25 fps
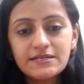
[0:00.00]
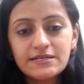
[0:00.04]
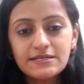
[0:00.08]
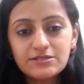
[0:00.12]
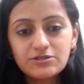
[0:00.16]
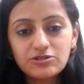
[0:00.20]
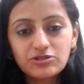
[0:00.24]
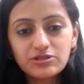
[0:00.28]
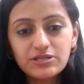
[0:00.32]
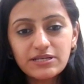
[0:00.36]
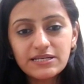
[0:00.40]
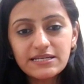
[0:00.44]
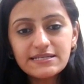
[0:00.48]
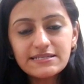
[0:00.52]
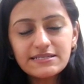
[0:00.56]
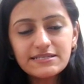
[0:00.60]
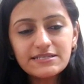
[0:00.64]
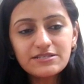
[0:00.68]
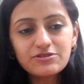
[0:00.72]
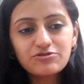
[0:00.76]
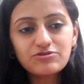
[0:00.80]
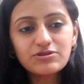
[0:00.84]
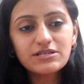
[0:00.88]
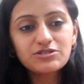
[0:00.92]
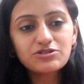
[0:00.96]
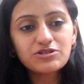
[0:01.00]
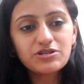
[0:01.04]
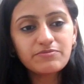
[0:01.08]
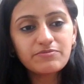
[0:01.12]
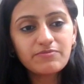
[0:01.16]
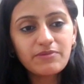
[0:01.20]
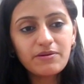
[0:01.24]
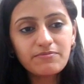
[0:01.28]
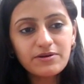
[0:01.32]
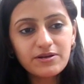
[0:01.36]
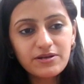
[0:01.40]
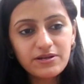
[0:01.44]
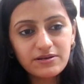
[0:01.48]
So the easy trick to
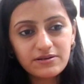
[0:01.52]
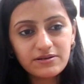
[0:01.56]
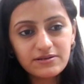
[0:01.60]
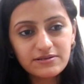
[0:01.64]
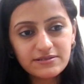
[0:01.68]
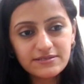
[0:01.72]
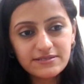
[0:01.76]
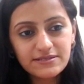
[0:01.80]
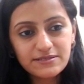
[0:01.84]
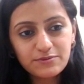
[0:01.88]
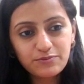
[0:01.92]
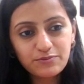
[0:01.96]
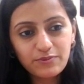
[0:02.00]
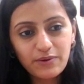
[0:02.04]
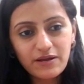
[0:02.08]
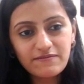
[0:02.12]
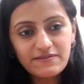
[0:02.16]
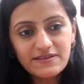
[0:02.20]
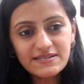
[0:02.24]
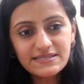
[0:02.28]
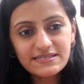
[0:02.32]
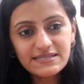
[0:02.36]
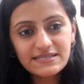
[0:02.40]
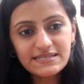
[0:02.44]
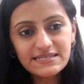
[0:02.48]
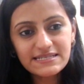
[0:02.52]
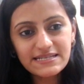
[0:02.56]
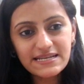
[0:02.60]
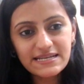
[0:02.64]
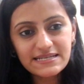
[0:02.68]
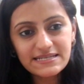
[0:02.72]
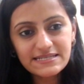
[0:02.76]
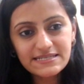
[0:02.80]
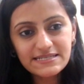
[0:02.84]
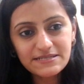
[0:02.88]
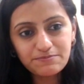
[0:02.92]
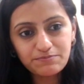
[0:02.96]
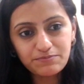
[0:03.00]
remember here is, when we say
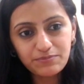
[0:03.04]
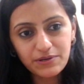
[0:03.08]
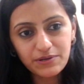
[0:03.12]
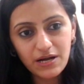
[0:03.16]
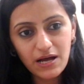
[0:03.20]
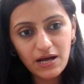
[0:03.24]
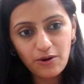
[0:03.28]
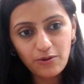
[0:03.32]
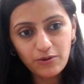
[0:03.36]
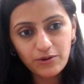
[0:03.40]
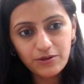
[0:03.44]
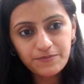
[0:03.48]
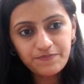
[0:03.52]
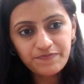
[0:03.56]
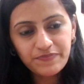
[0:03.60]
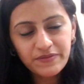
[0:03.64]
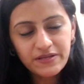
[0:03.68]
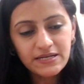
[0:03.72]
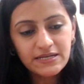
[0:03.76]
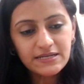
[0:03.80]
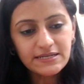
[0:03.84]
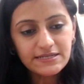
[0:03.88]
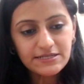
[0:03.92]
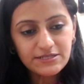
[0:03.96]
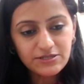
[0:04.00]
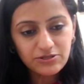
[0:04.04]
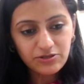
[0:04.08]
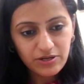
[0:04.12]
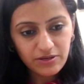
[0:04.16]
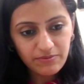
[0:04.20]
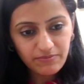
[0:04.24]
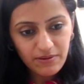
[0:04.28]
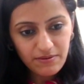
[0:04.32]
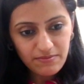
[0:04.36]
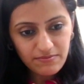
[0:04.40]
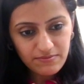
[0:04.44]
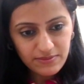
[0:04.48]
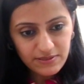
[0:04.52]
Denis Browne, so
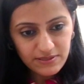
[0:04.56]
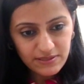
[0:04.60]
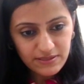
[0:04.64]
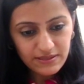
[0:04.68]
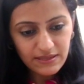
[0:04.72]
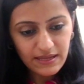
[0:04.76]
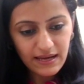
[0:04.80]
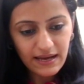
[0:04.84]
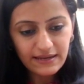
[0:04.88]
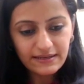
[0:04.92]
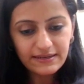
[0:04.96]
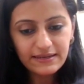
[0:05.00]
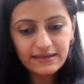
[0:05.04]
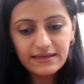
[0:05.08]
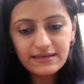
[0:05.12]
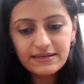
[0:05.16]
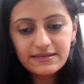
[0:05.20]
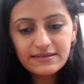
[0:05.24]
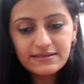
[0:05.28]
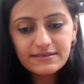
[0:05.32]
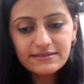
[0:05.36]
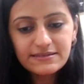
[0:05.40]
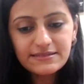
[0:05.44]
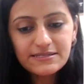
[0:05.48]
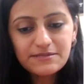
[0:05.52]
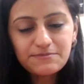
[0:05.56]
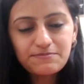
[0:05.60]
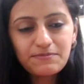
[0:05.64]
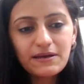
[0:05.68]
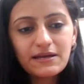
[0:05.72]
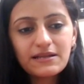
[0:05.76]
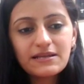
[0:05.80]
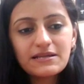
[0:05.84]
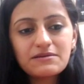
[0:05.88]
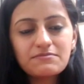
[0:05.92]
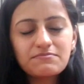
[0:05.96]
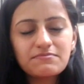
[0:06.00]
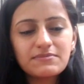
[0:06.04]
remember that in its
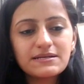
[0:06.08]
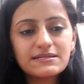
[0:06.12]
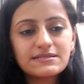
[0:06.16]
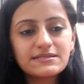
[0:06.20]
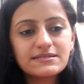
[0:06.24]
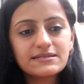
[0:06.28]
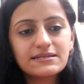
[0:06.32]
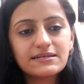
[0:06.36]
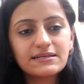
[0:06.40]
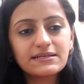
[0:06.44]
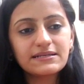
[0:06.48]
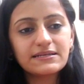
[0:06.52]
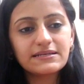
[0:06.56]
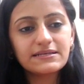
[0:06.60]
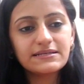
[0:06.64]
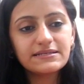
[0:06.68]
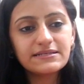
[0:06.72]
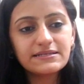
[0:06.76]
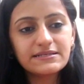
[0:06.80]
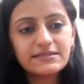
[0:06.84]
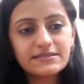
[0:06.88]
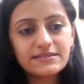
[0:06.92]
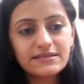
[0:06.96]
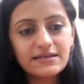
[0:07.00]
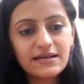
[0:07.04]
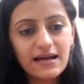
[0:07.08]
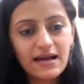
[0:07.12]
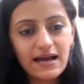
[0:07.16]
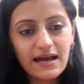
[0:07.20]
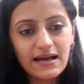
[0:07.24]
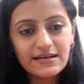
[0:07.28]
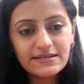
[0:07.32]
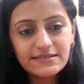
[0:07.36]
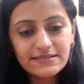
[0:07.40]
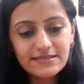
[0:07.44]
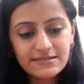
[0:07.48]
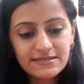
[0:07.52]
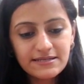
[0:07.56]
spelling, basically it
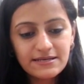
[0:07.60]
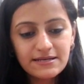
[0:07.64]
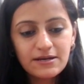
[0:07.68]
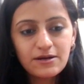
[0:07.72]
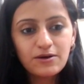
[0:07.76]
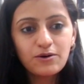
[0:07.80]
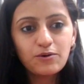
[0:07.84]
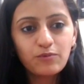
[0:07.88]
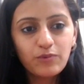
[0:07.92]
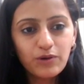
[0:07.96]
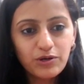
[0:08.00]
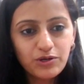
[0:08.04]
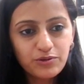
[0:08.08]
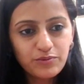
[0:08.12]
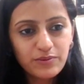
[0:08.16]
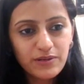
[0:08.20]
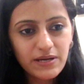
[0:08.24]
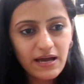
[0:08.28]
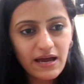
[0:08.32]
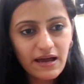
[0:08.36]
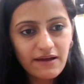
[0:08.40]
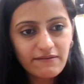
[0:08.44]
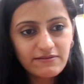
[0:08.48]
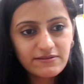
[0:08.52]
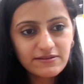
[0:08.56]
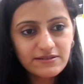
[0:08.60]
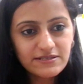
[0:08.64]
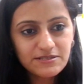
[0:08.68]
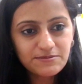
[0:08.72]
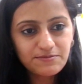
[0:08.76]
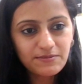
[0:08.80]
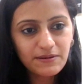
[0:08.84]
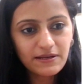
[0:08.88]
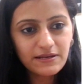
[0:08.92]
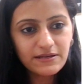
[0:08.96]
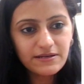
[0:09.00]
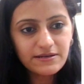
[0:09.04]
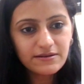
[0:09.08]
has, what do we have in the
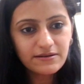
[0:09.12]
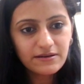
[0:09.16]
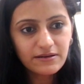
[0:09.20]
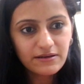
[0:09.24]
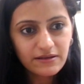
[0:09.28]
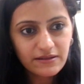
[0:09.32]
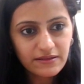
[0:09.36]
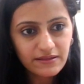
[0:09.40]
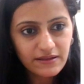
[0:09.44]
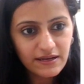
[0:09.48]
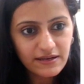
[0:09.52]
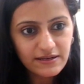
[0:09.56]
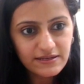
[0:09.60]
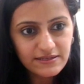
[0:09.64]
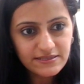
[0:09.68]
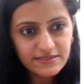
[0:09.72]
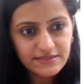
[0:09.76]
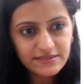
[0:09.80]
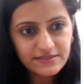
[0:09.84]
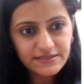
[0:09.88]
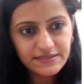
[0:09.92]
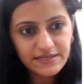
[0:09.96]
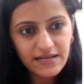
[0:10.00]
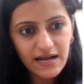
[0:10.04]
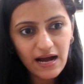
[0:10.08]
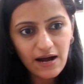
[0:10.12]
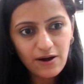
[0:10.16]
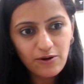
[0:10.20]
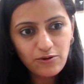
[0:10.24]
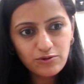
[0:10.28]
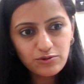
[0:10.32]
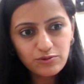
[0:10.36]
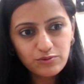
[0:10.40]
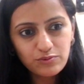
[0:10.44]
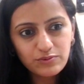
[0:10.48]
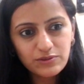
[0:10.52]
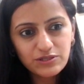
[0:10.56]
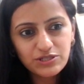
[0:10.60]
spelling? There is down,
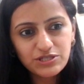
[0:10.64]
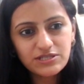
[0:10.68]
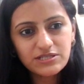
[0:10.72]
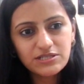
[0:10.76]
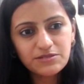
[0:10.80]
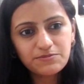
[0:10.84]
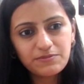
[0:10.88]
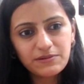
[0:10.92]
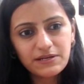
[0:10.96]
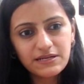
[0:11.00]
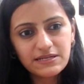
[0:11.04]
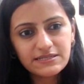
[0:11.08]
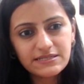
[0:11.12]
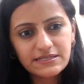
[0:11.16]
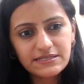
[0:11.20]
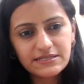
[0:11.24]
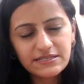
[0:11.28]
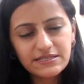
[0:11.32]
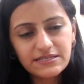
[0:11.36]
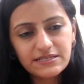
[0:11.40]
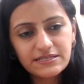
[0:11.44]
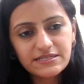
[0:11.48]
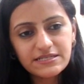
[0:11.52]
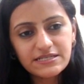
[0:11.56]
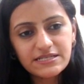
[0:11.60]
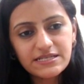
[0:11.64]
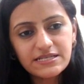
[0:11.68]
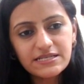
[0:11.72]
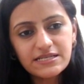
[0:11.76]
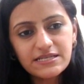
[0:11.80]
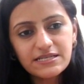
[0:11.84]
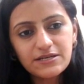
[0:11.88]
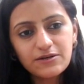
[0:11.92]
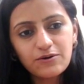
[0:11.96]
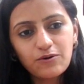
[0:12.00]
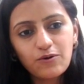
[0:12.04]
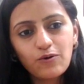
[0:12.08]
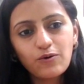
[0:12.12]
which is present,
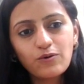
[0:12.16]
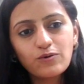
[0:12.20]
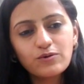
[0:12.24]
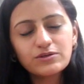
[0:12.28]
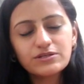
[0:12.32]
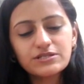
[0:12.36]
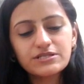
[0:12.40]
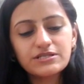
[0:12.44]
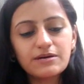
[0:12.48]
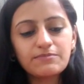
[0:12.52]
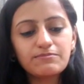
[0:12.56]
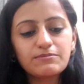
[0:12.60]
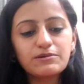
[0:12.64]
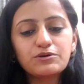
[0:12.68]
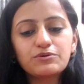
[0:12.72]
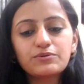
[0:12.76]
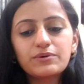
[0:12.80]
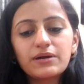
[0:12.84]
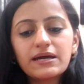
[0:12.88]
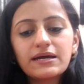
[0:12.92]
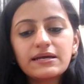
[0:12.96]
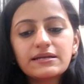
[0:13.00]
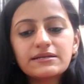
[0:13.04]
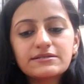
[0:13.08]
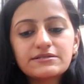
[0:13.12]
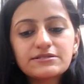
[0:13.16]
D-O-W-N.